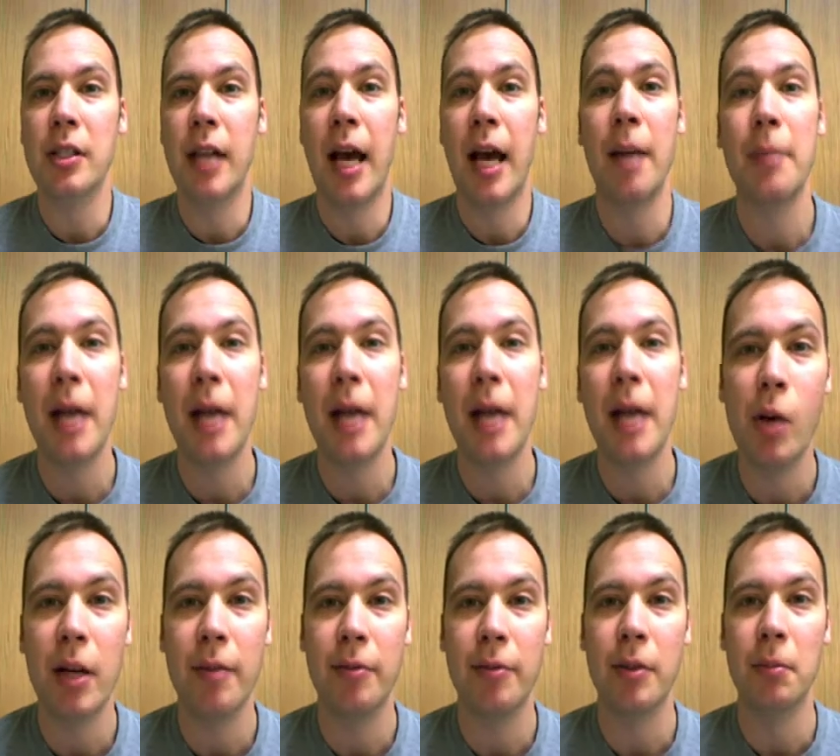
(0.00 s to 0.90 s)
I'm not one
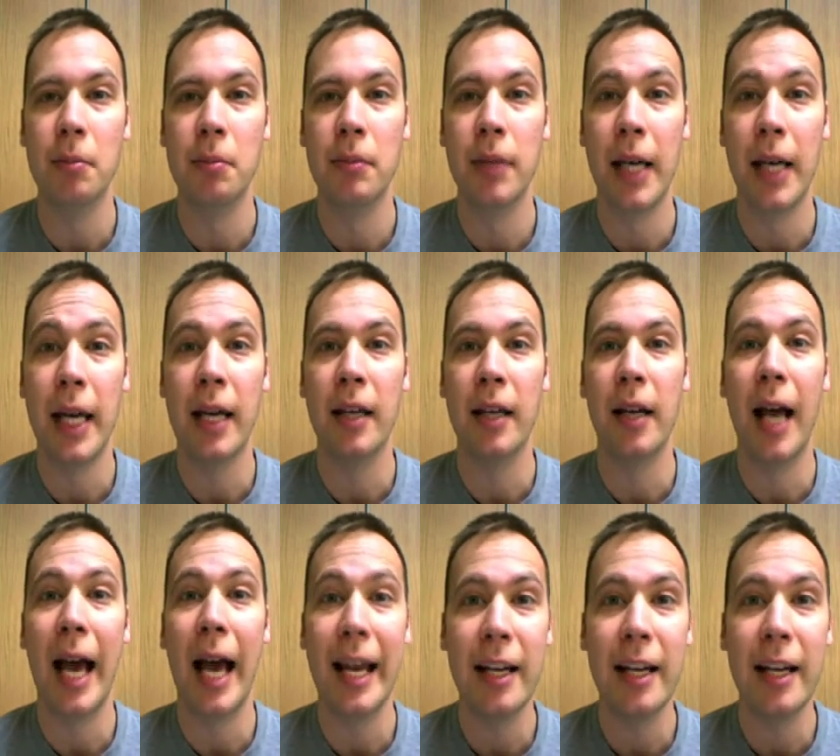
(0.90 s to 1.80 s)
of them, and
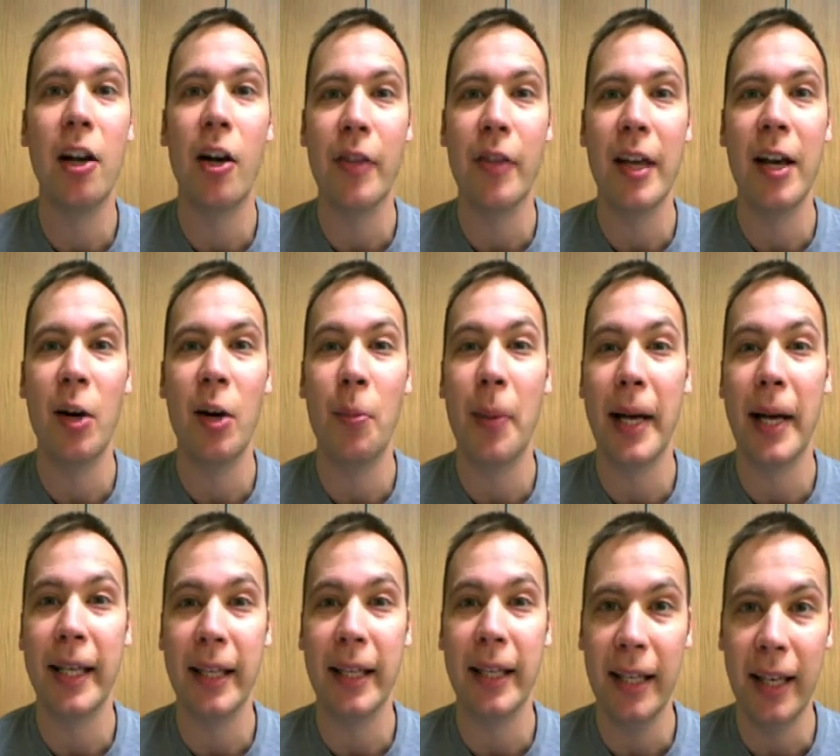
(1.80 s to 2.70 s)
I need all the help I
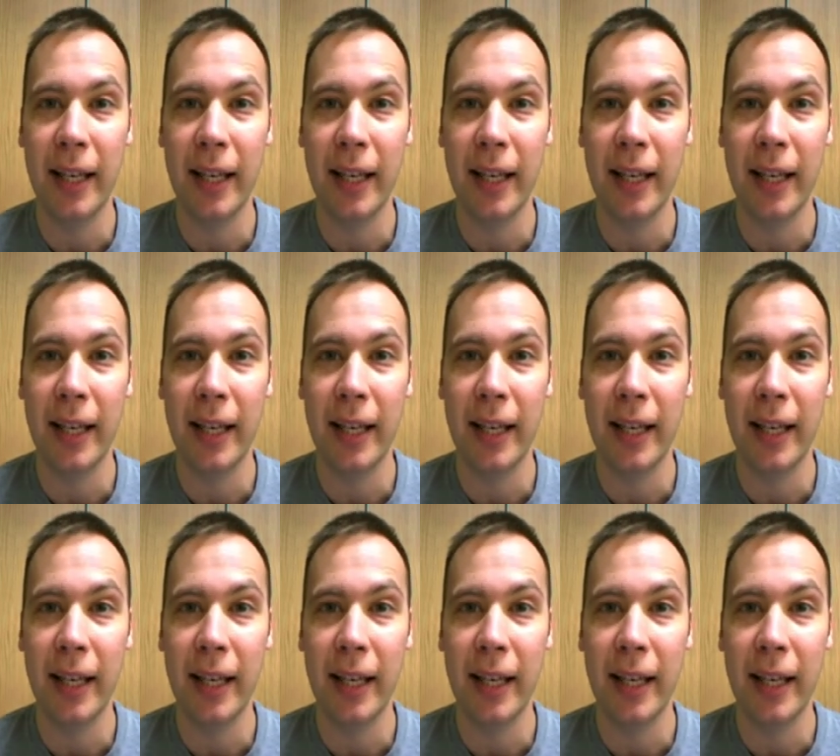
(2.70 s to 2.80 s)
can get.